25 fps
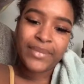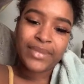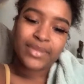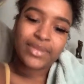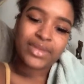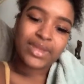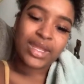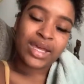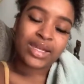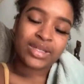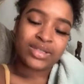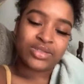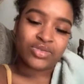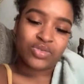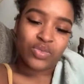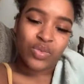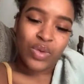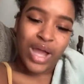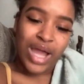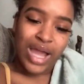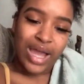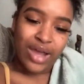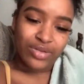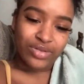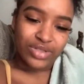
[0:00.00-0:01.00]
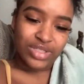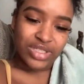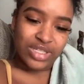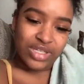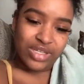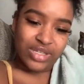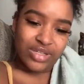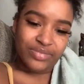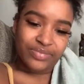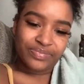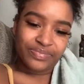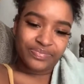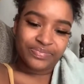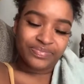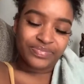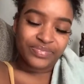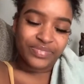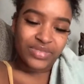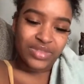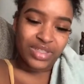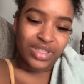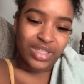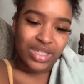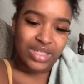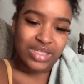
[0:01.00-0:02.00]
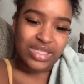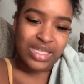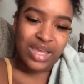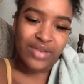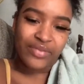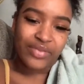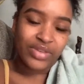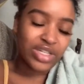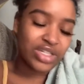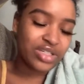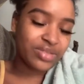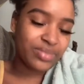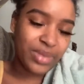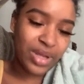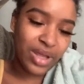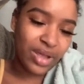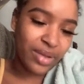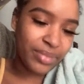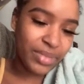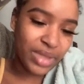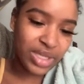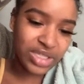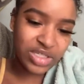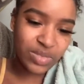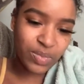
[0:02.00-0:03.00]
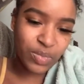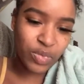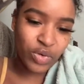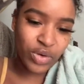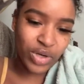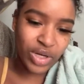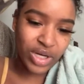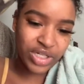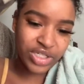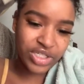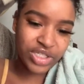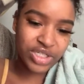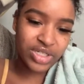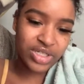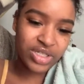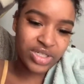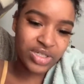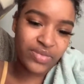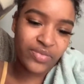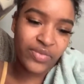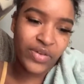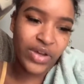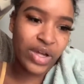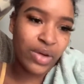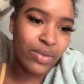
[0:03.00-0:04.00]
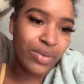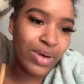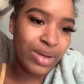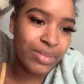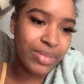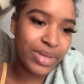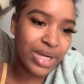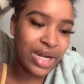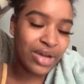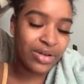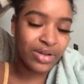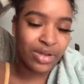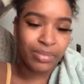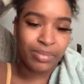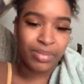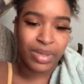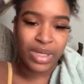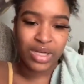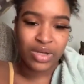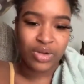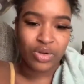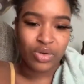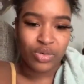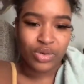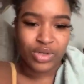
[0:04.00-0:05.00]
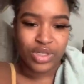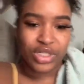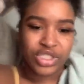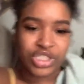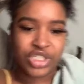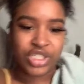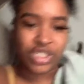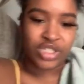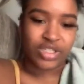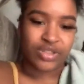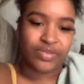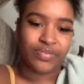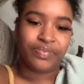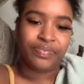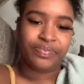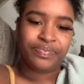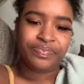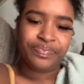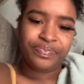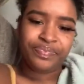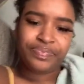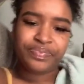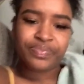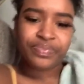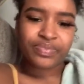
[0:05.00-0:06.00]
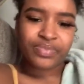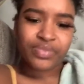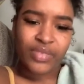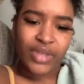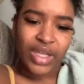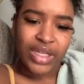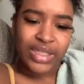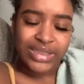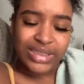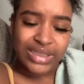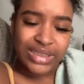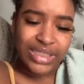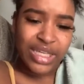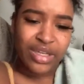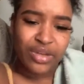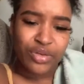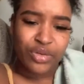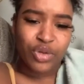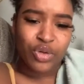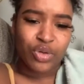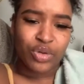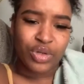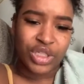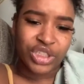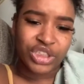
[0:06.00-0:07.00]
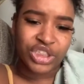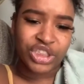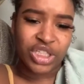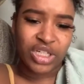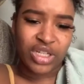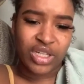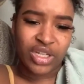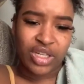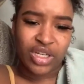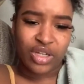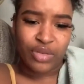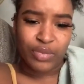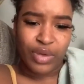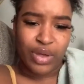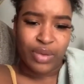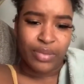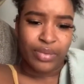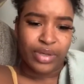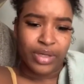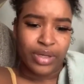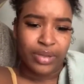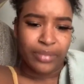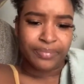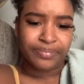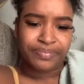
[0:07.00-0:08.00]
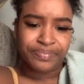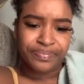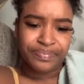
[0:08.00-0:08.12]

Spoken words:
That is wild, son. I ain't got time for this. I'm not supporting that shit. These fucking white men out here been doing this shit. And still doing this shit and getting away with it.